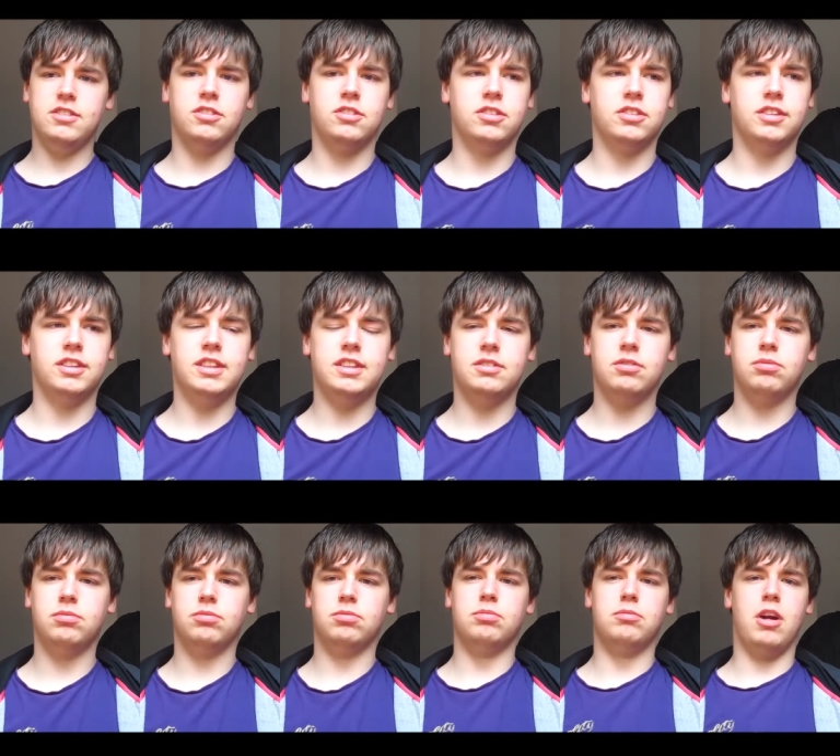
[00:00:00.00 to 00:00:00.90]
or at least
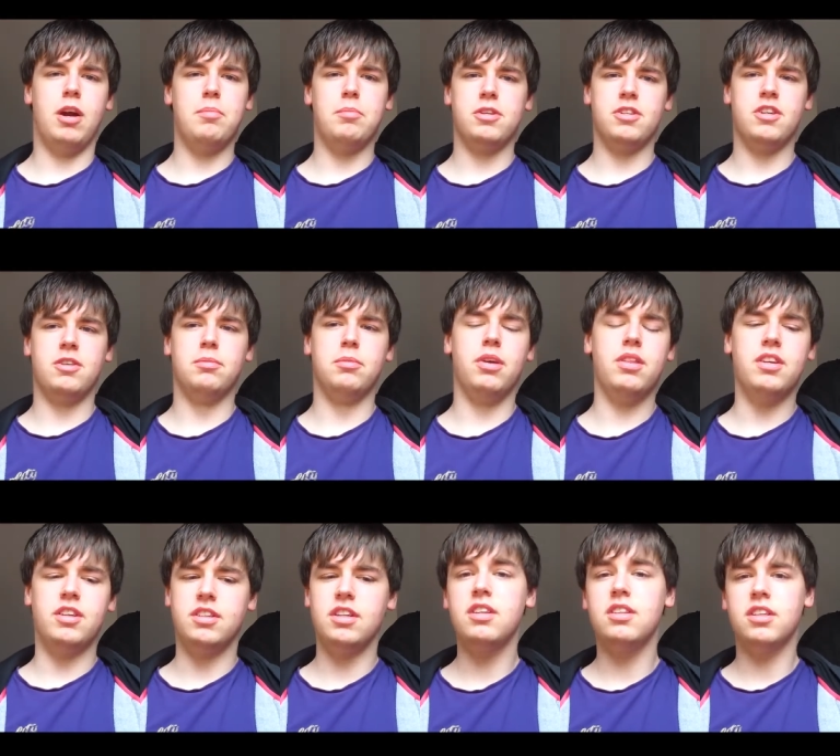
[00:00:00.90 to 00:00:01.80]
remembers her
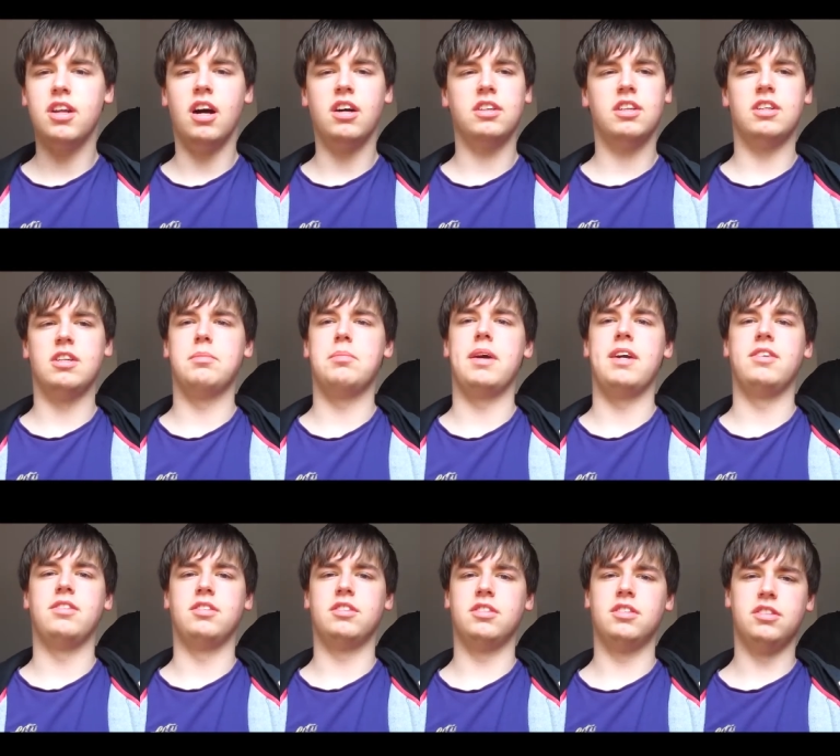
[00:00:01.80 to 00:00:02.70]
mother talking
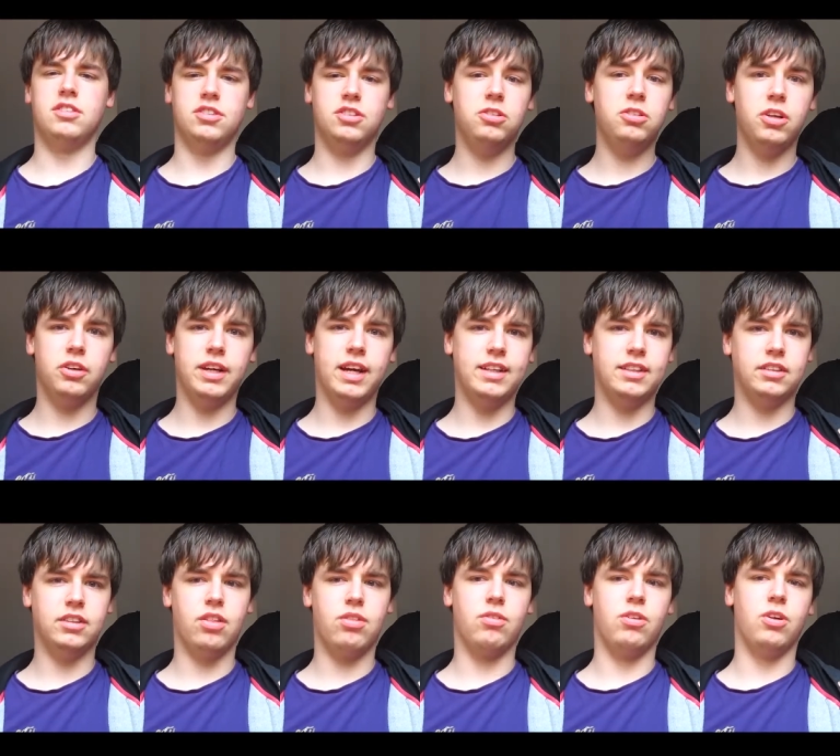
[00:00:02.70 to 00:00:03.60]
about Zuko getting
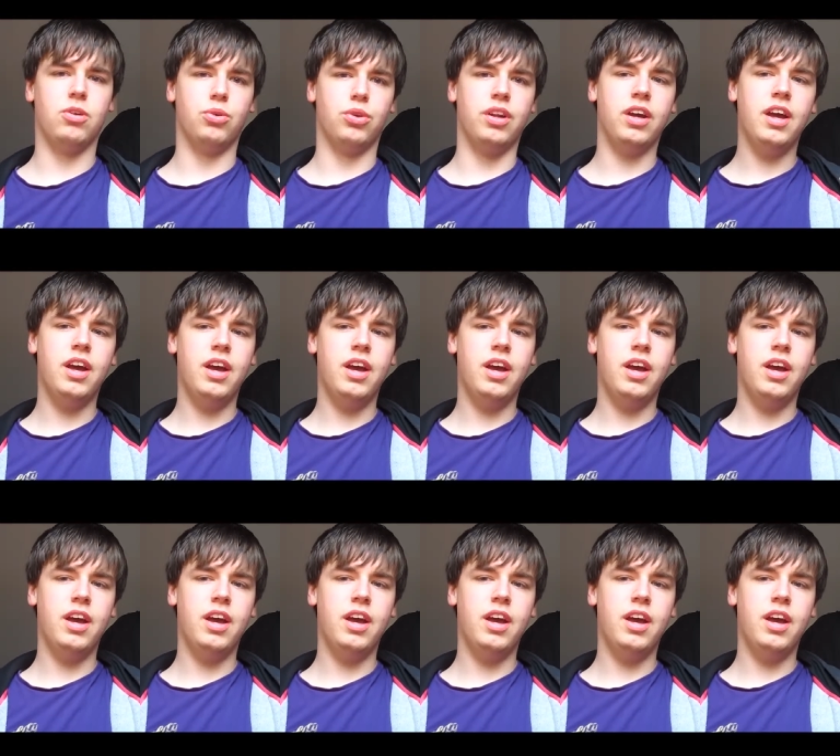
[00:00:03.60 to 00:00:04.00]
dethroned